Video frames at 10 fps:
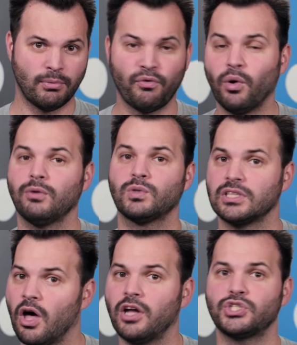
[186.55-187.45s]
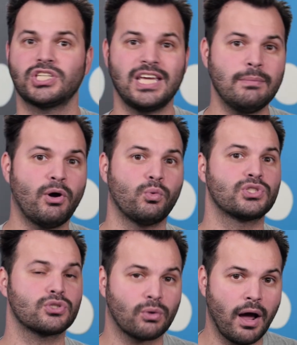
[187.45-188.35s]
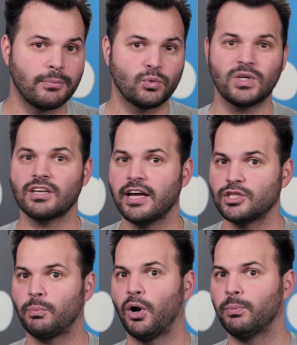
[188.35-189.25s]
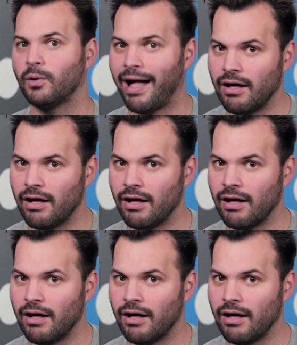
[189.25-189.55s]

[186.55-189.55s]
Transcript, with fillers: Before it was launched, Kibo was scrubbed with isopropyl